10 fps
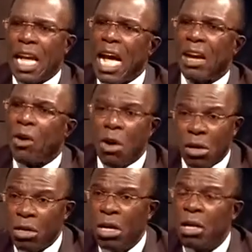I
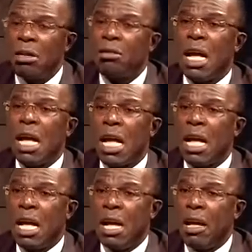called
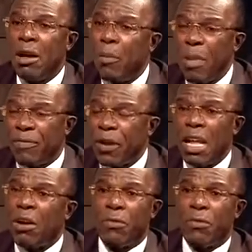a Mefere